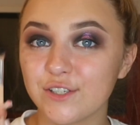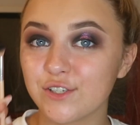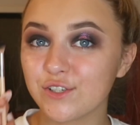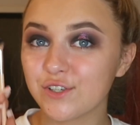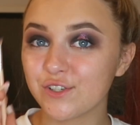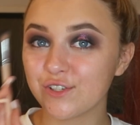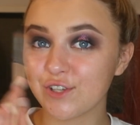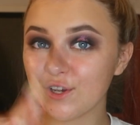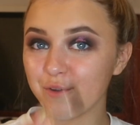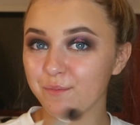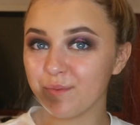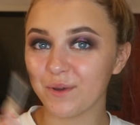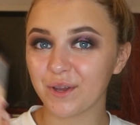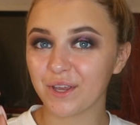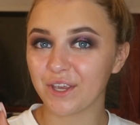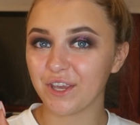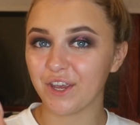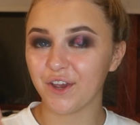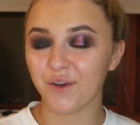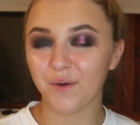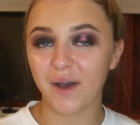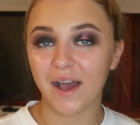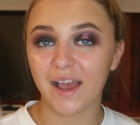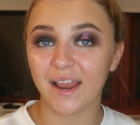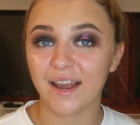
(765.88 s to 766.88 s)
is super
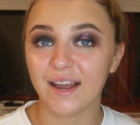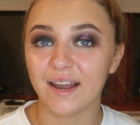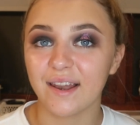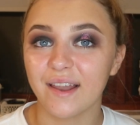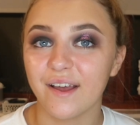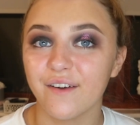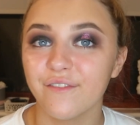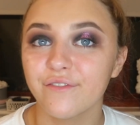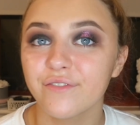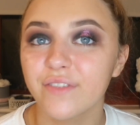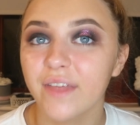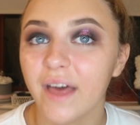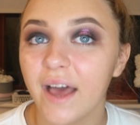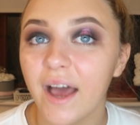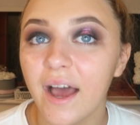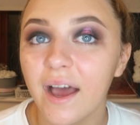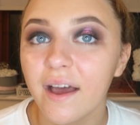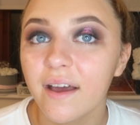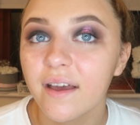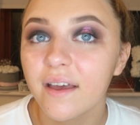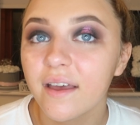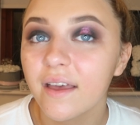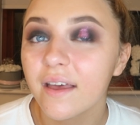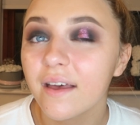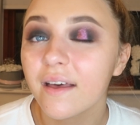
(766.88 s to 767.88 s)
cute. I love
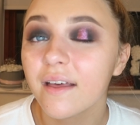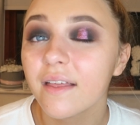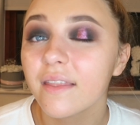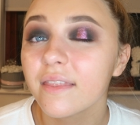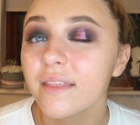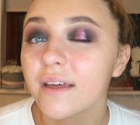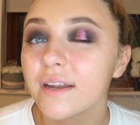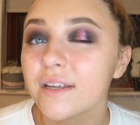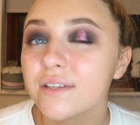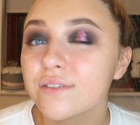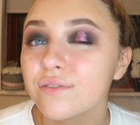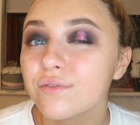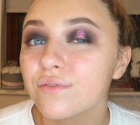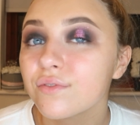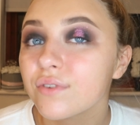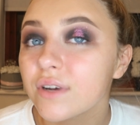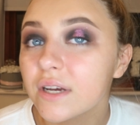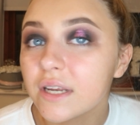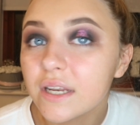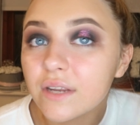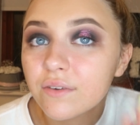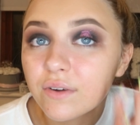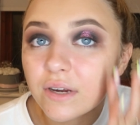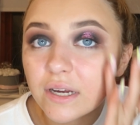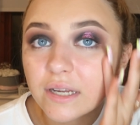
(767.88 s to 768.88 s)
that. That is
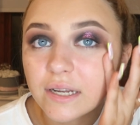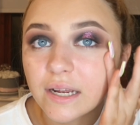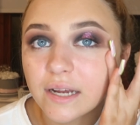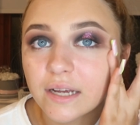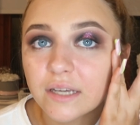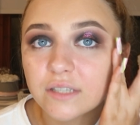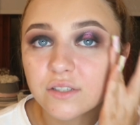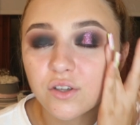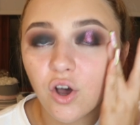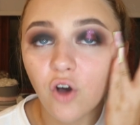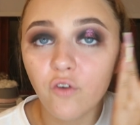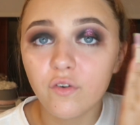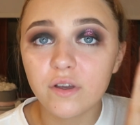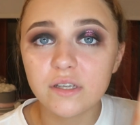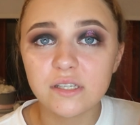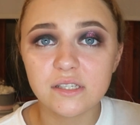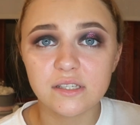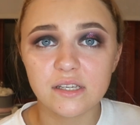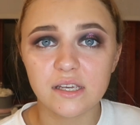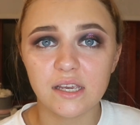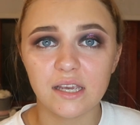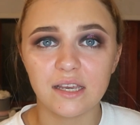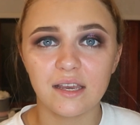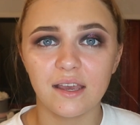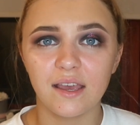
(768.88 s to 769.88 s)
really, really nice.
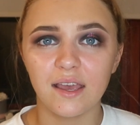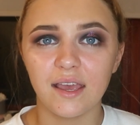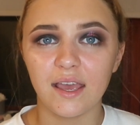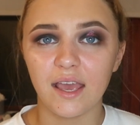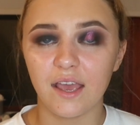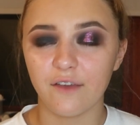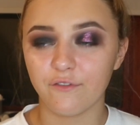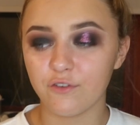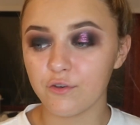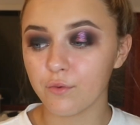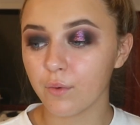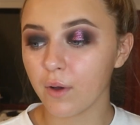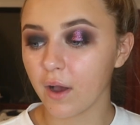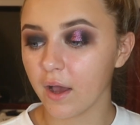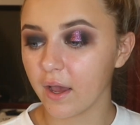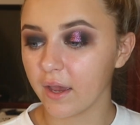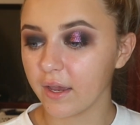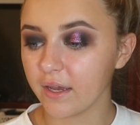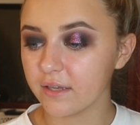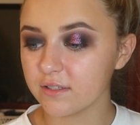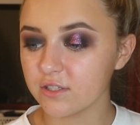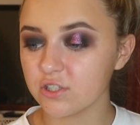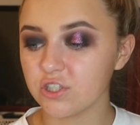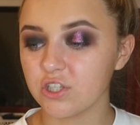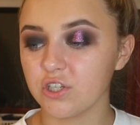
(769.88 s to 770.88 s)
Obviously, if you
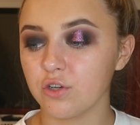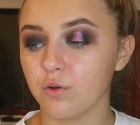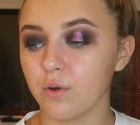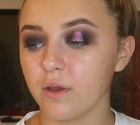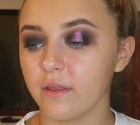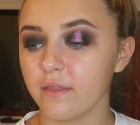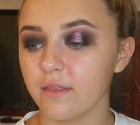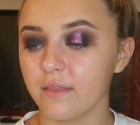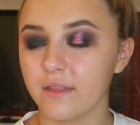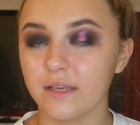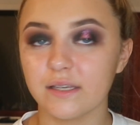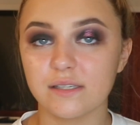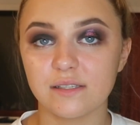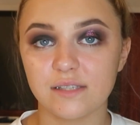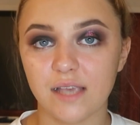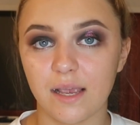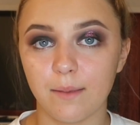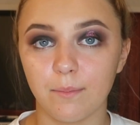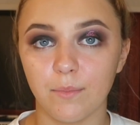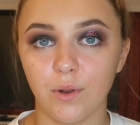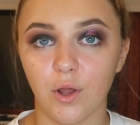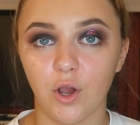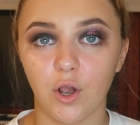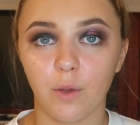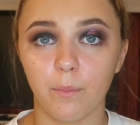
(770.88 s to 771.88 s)
guys are doing this
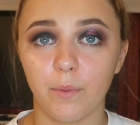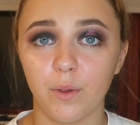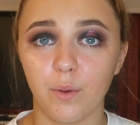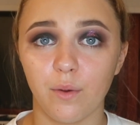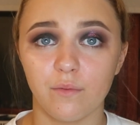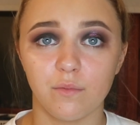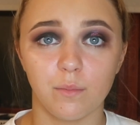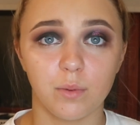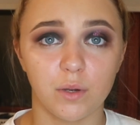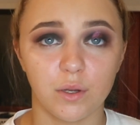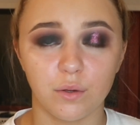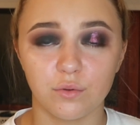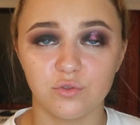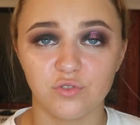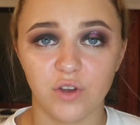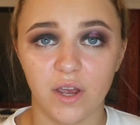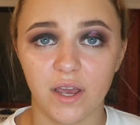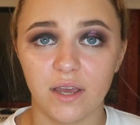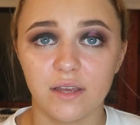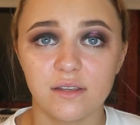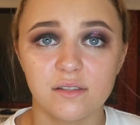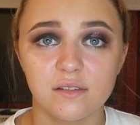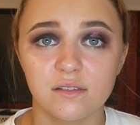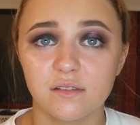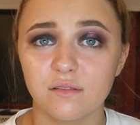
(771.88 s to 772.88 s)
same look but you have a blue
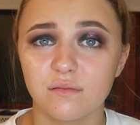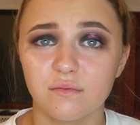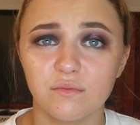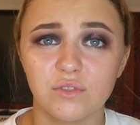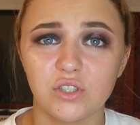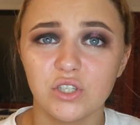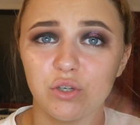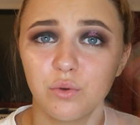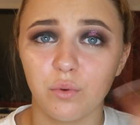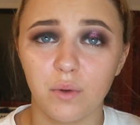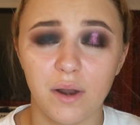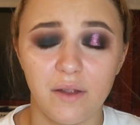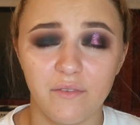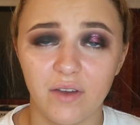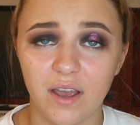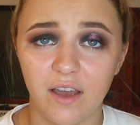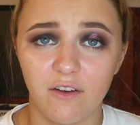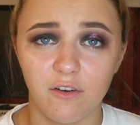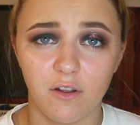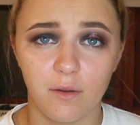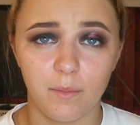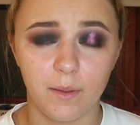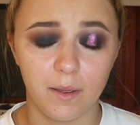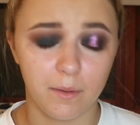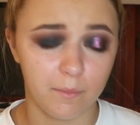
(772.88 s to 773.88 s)
dress, do whatever
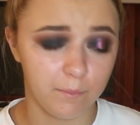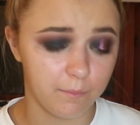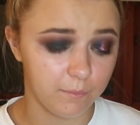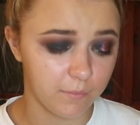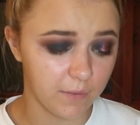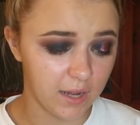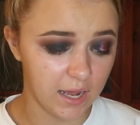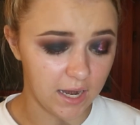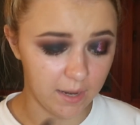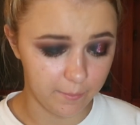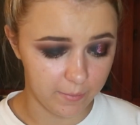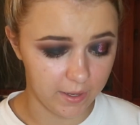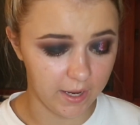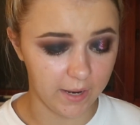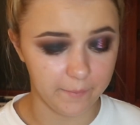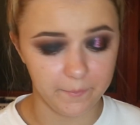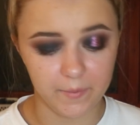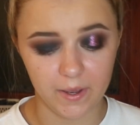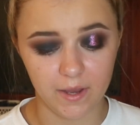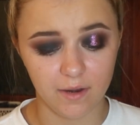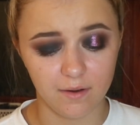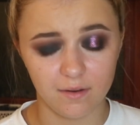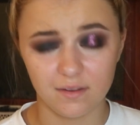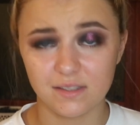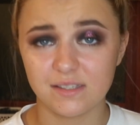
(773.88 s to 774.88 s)
kind of color
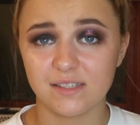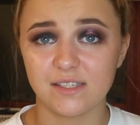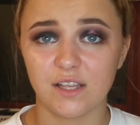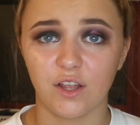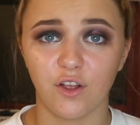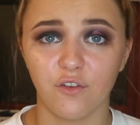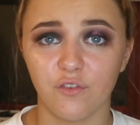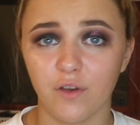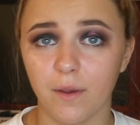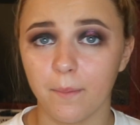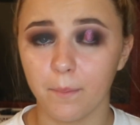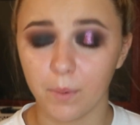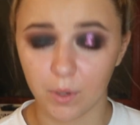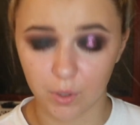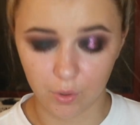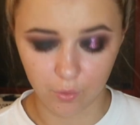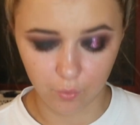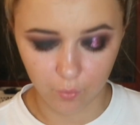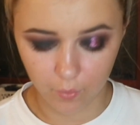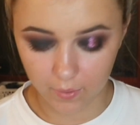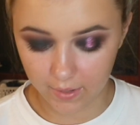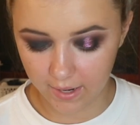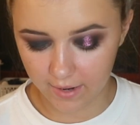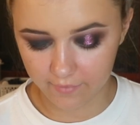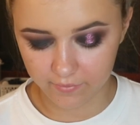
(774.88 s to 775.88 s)
pigment, silver,
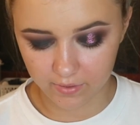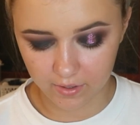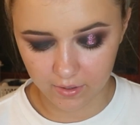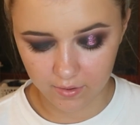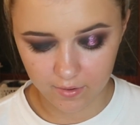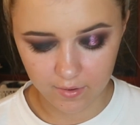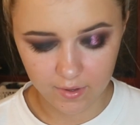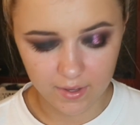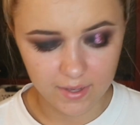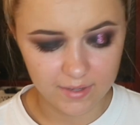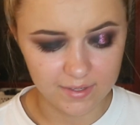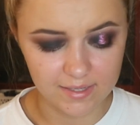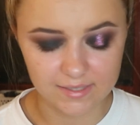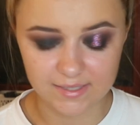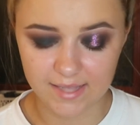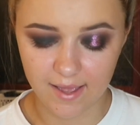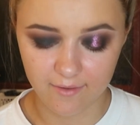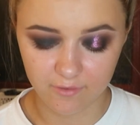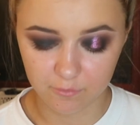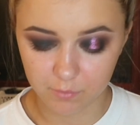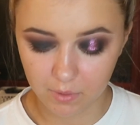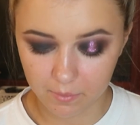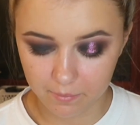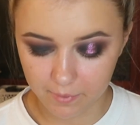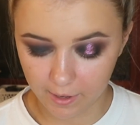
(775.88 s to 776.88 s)
blue, whatever. It doesn't
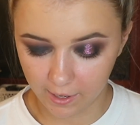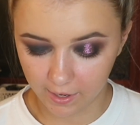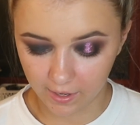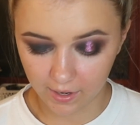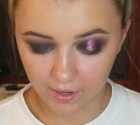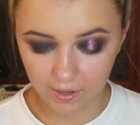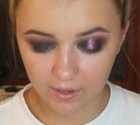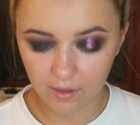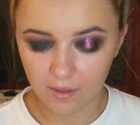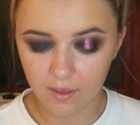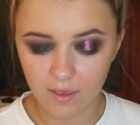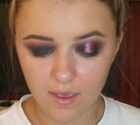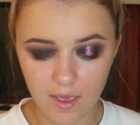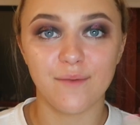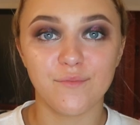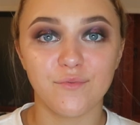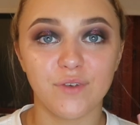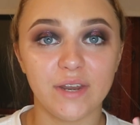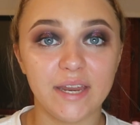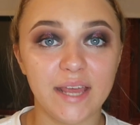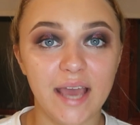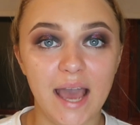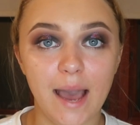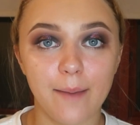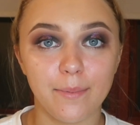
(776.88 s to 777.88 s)
have to be pink. I'm
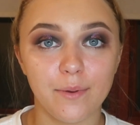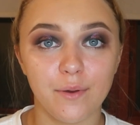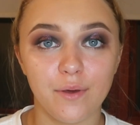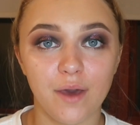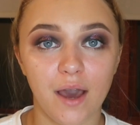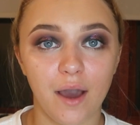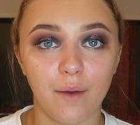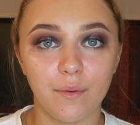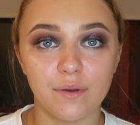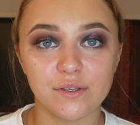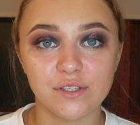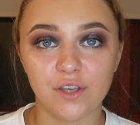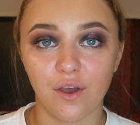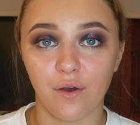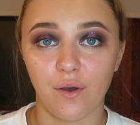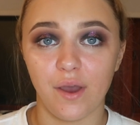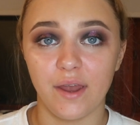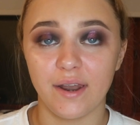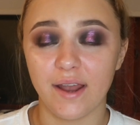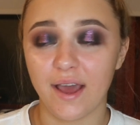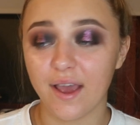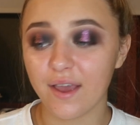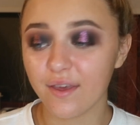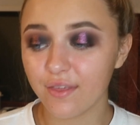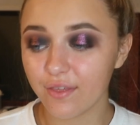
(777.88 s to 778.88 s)
really happy with how it's
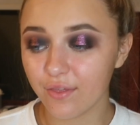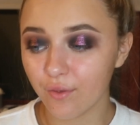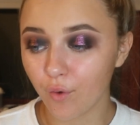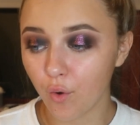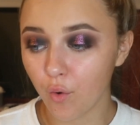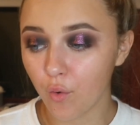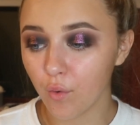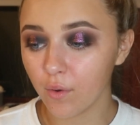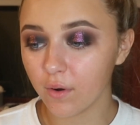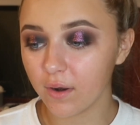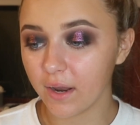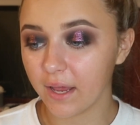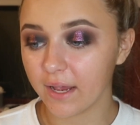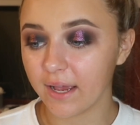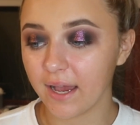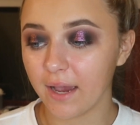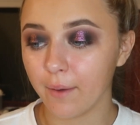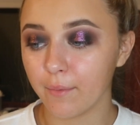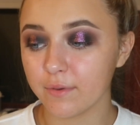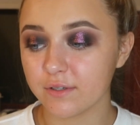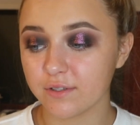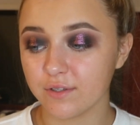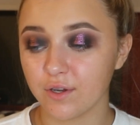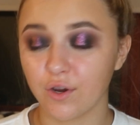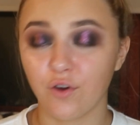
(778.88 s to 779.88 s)
going. I thought like I
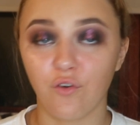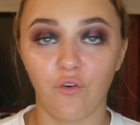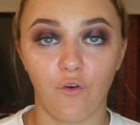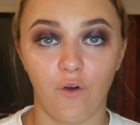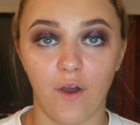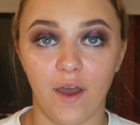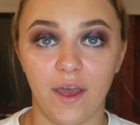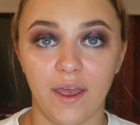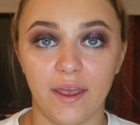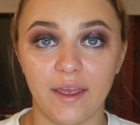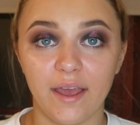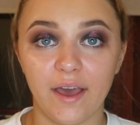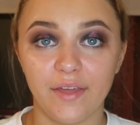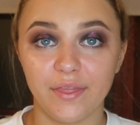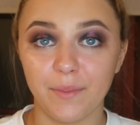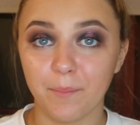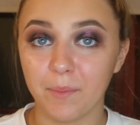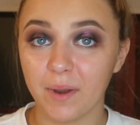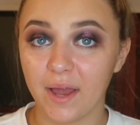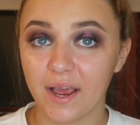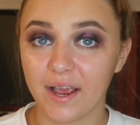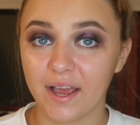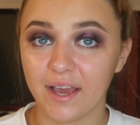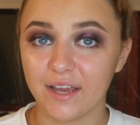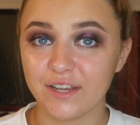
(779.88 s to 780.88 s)
was gonna cry at the
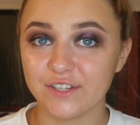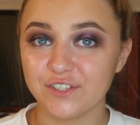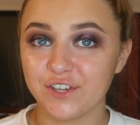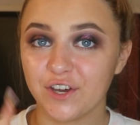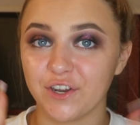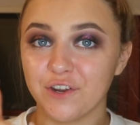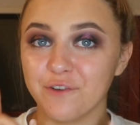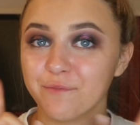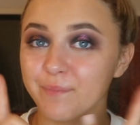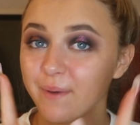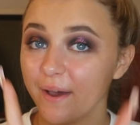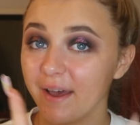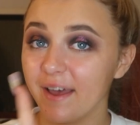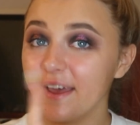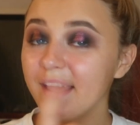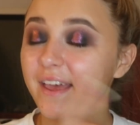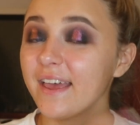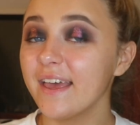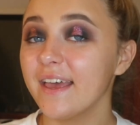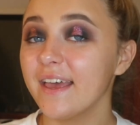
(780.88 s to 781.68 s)
black eyeshadow, but